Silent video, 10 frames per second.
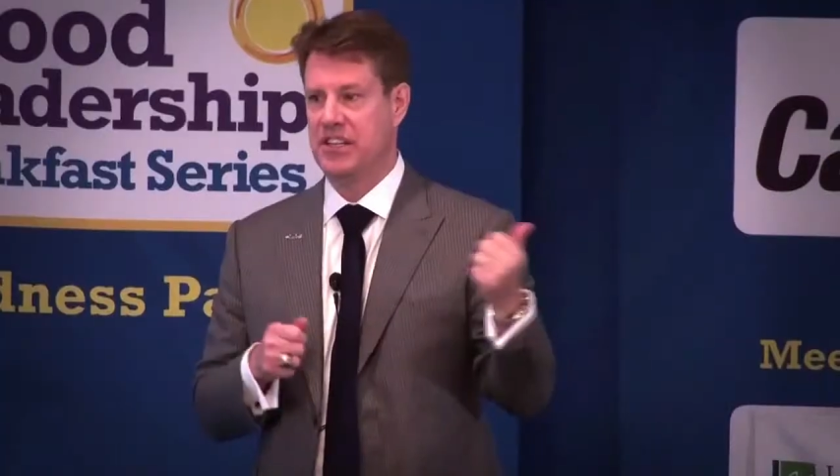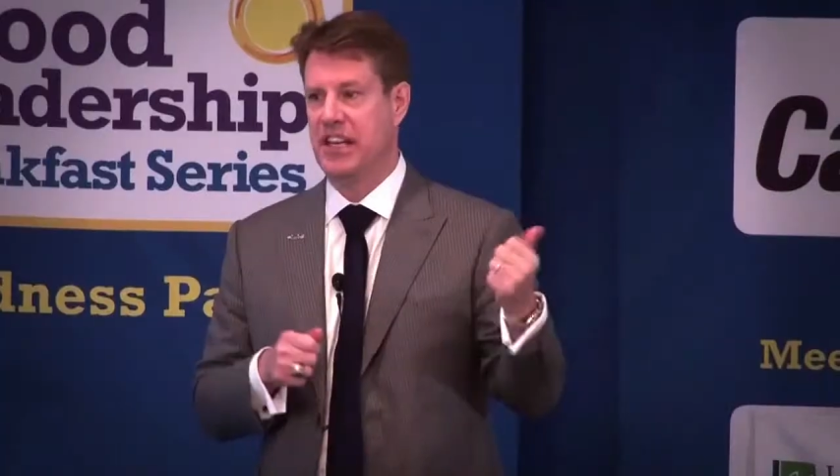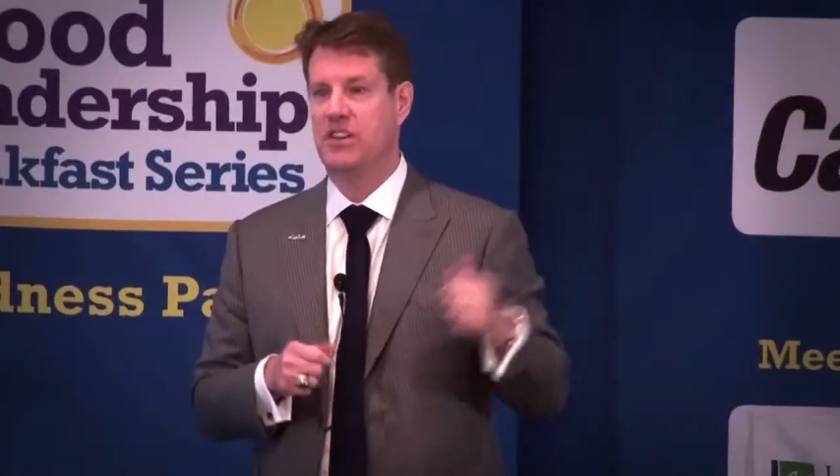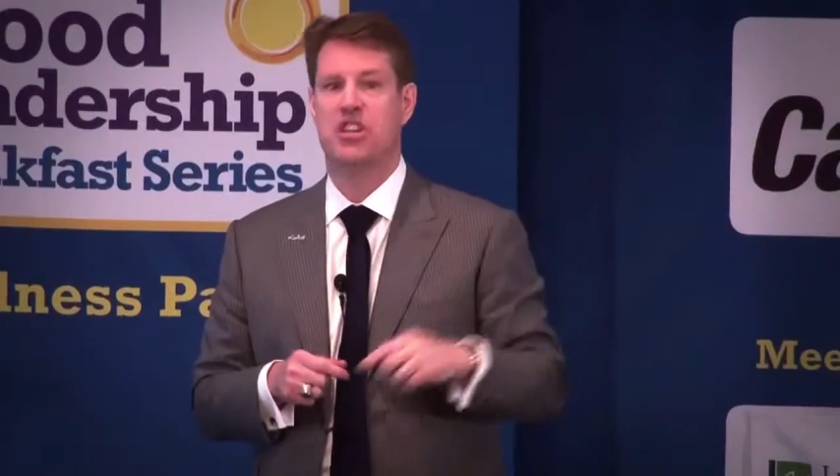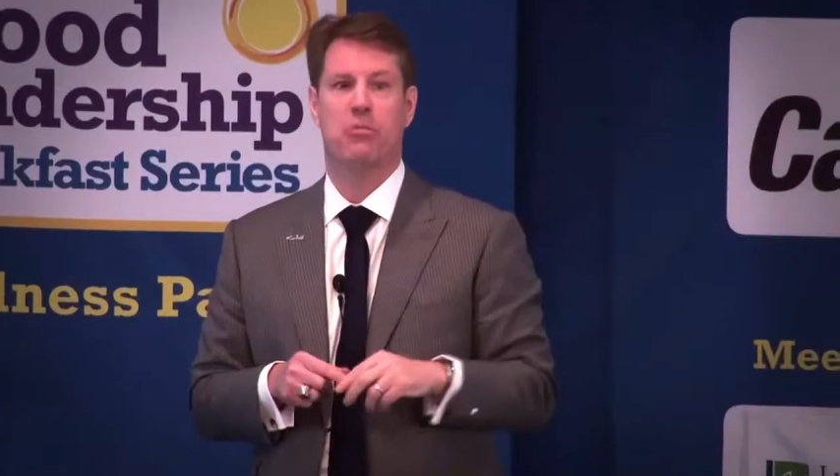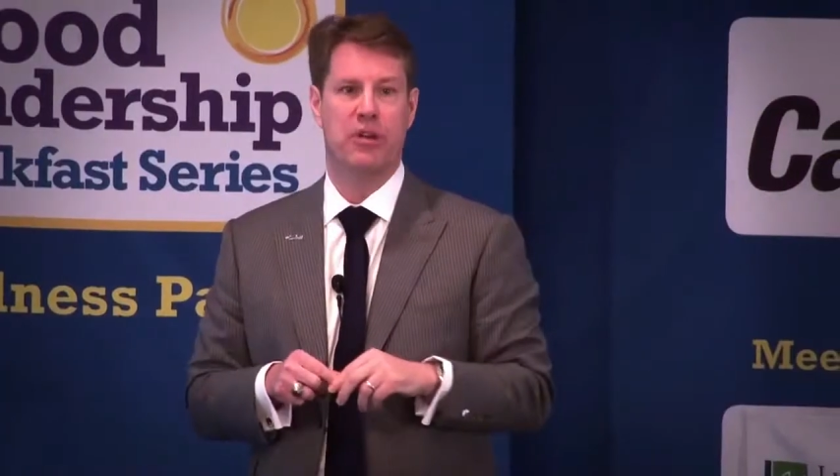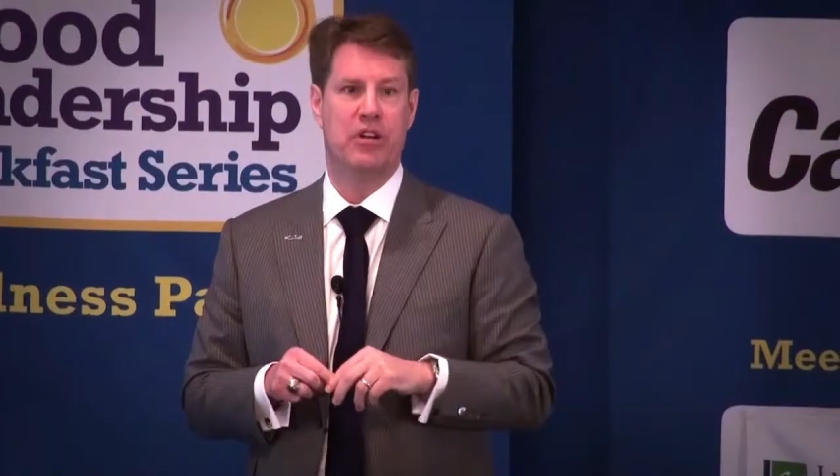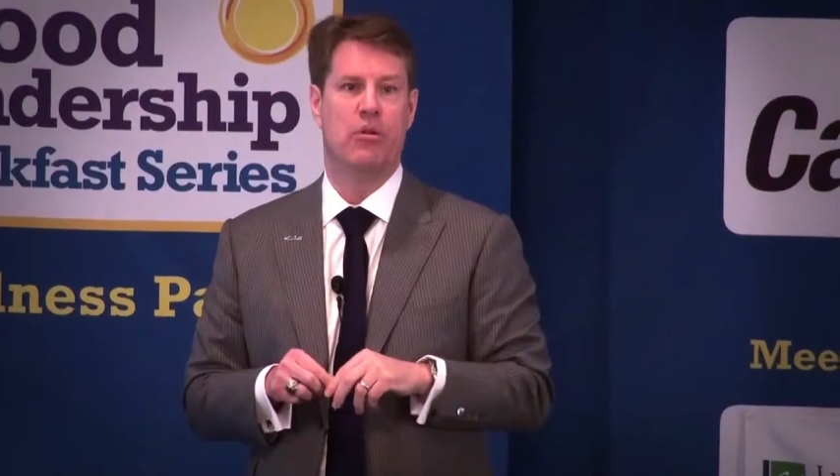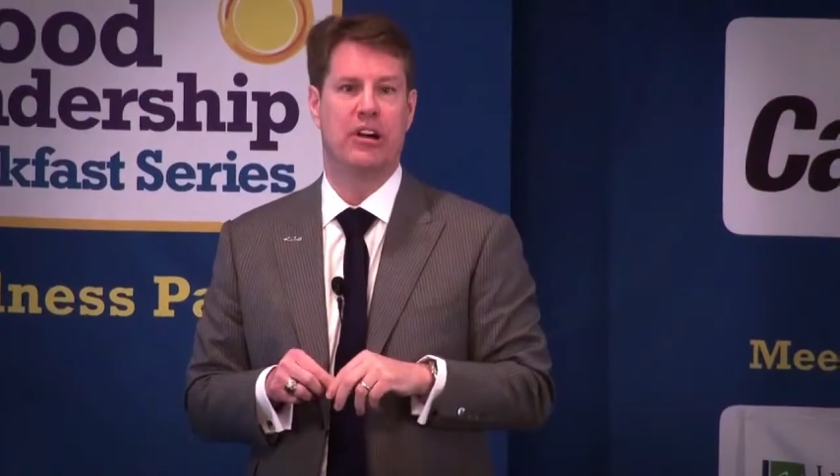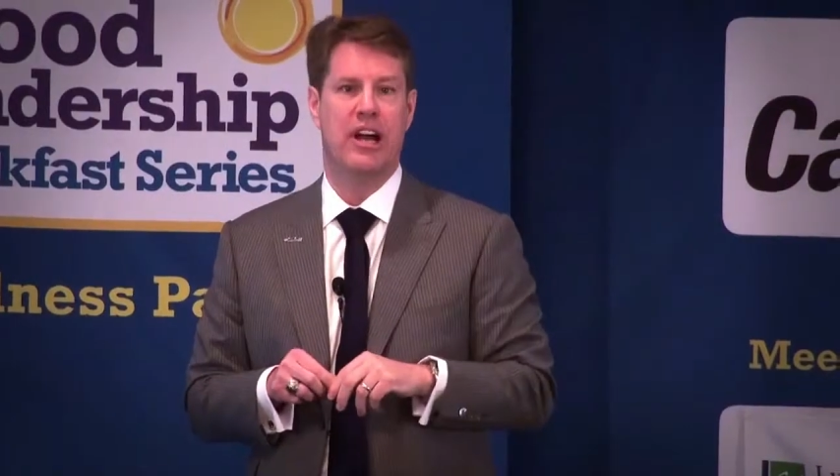get it to the Marine
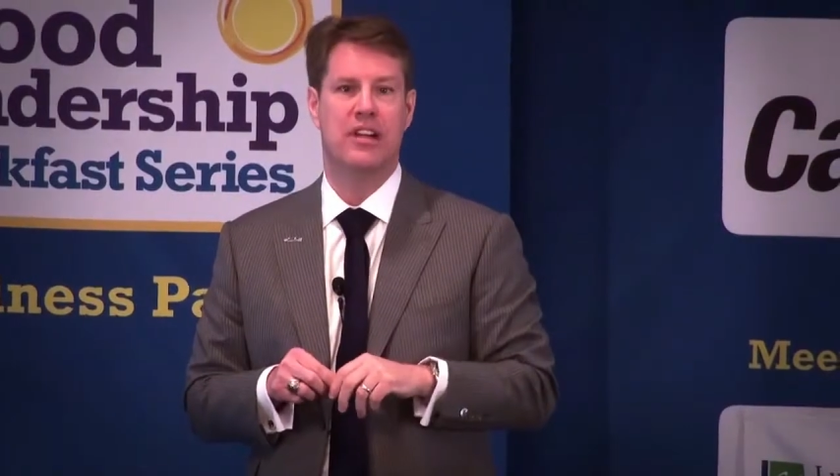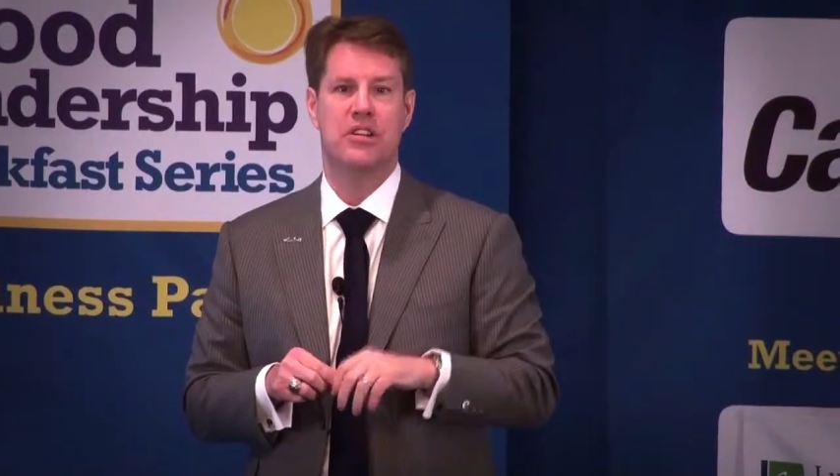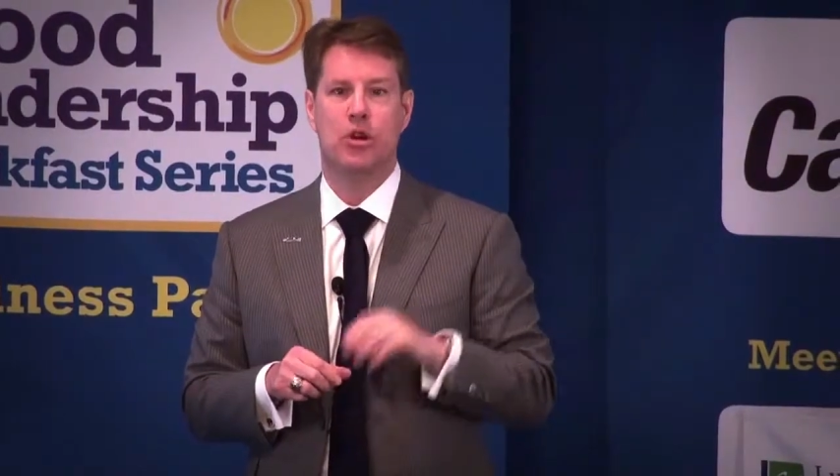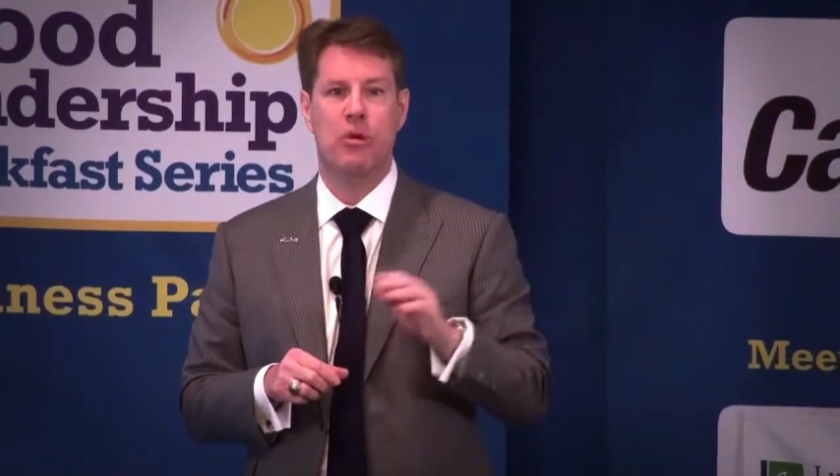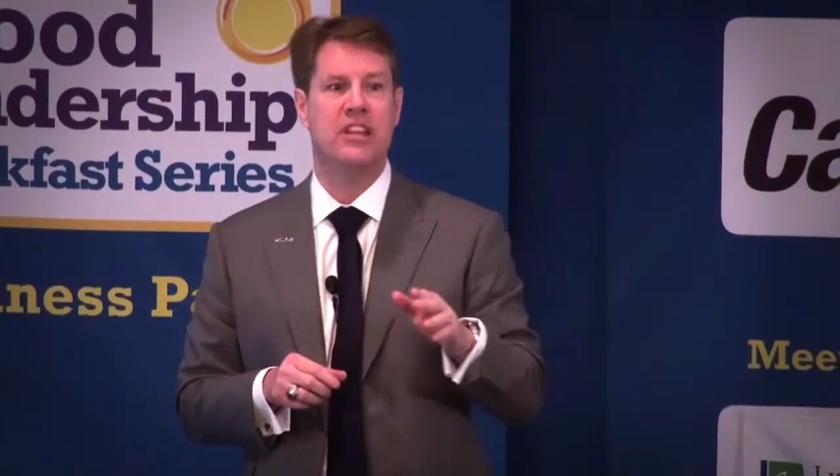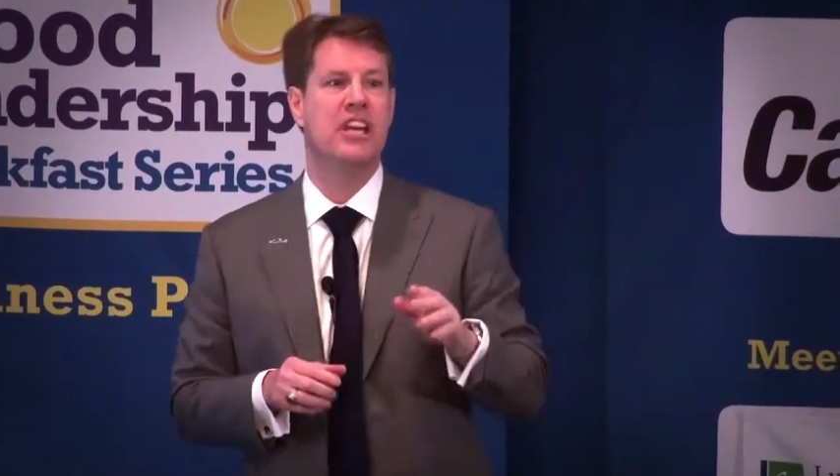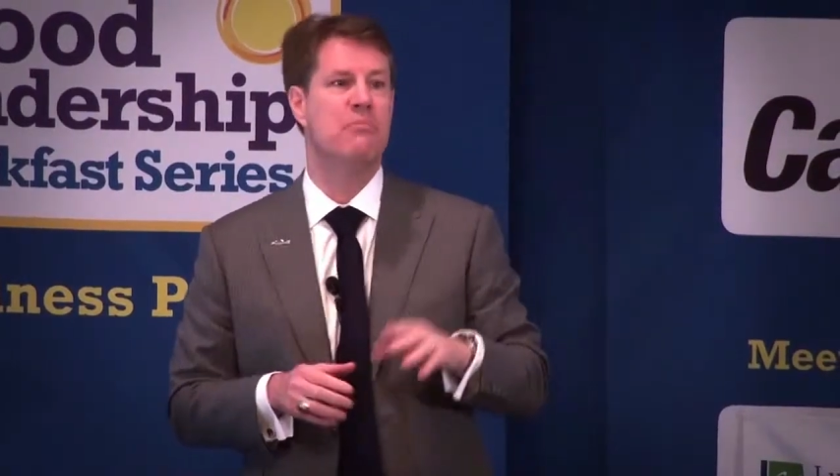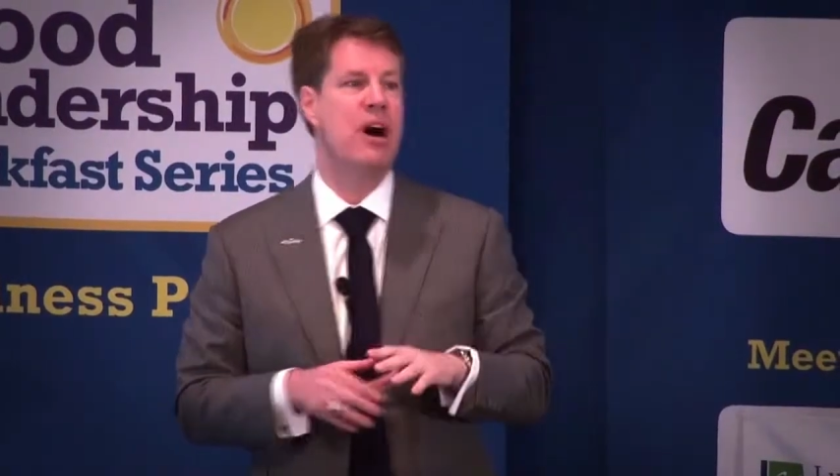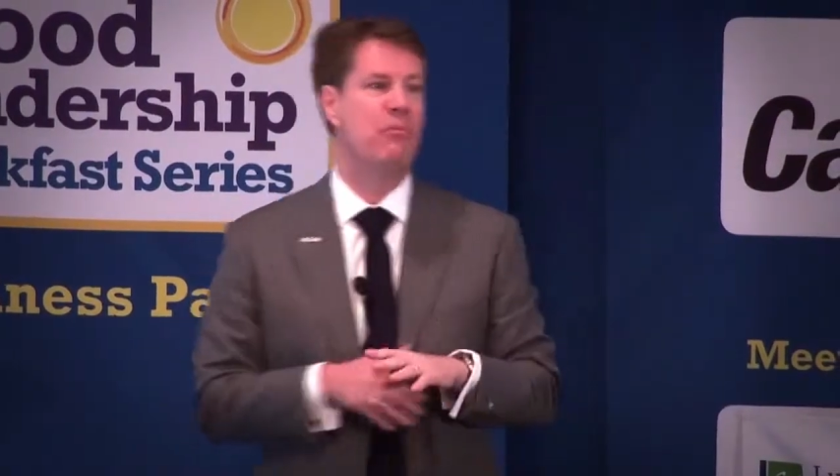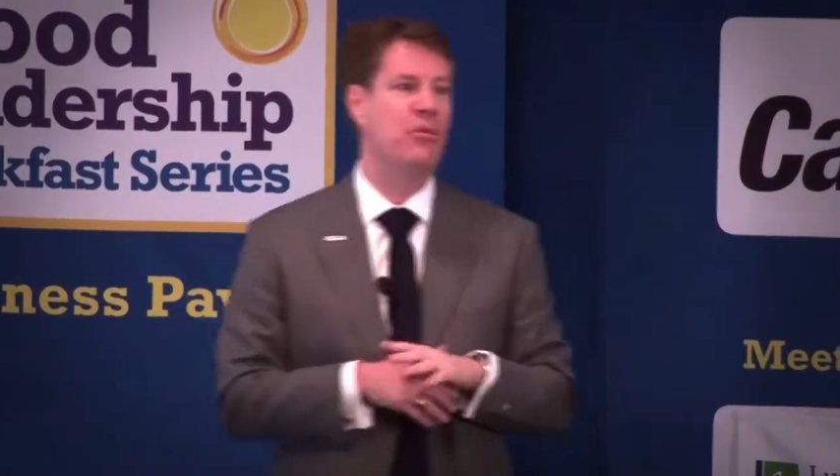Corps guys. Great thing
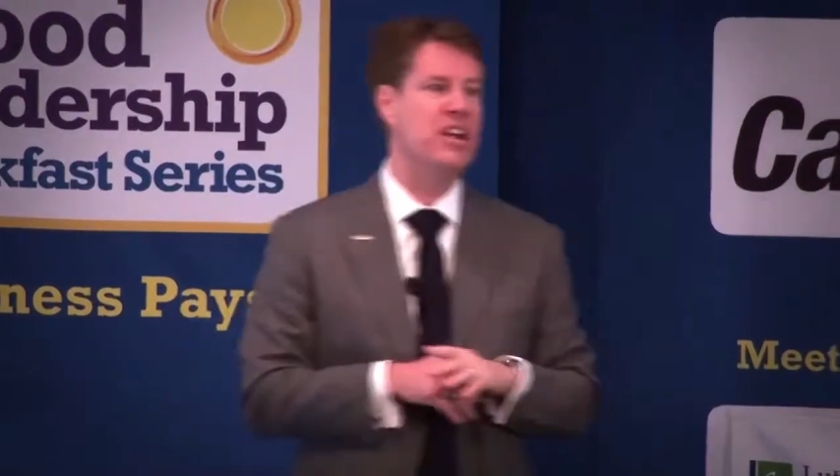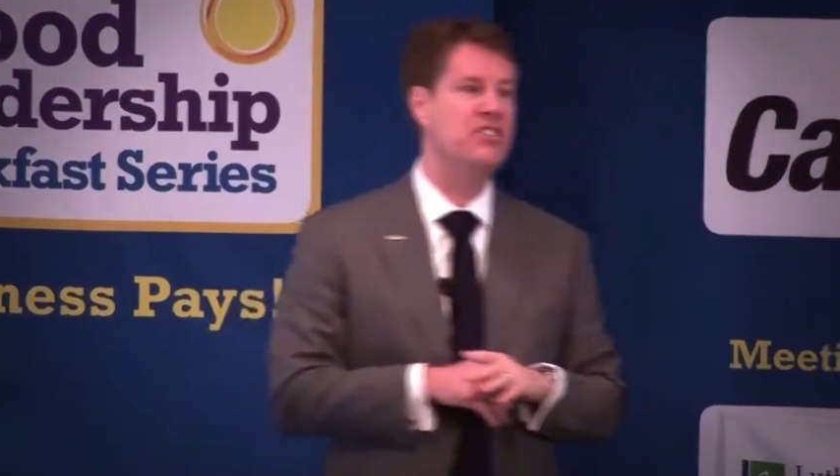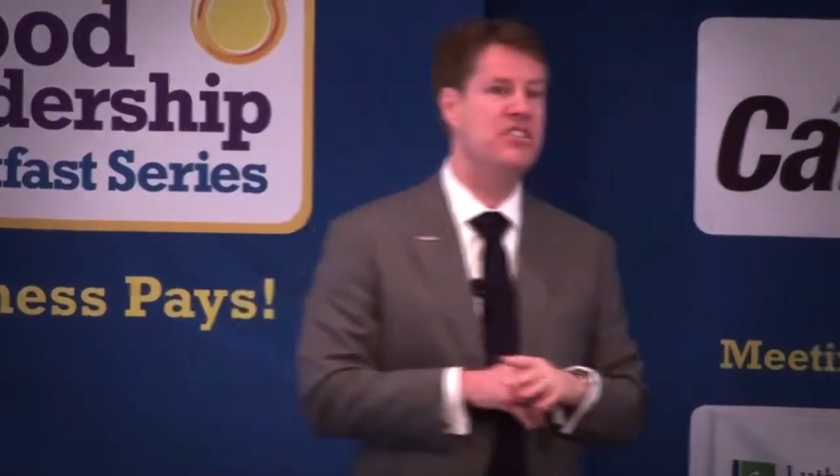about Marines